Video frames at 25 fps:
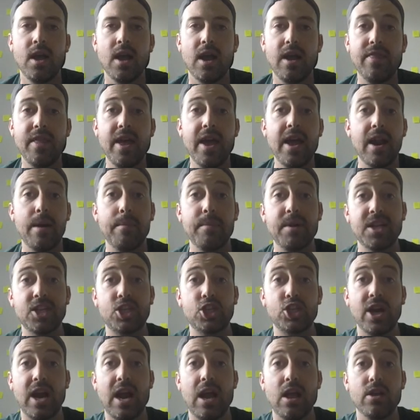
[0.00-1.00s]
And then I'm going
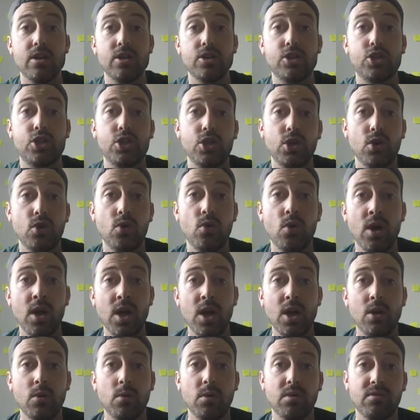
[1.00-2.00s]
to challenge you
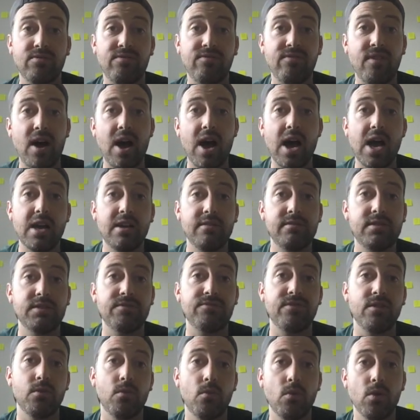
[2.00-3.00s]
with 5
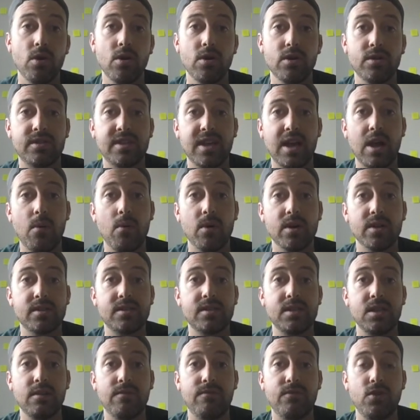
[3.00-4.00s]
different words that I want to
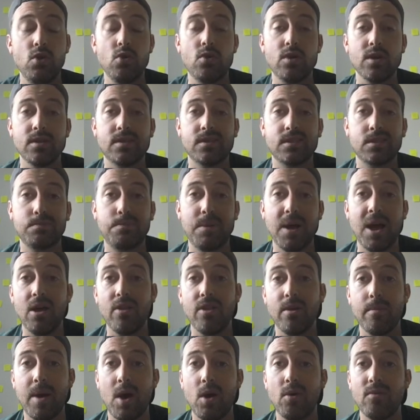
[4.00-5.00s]
see if you can
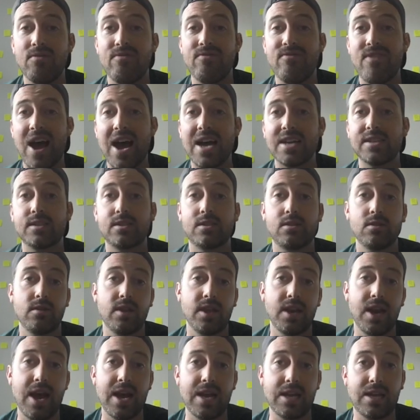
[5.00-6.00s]
spell them out faster
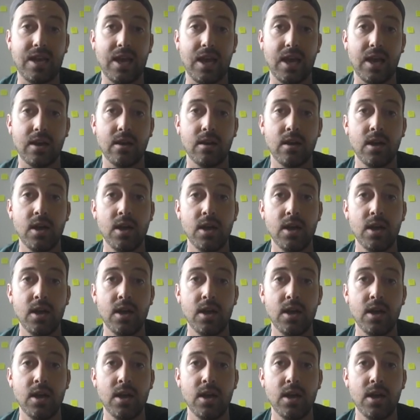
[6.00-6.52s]
than I can.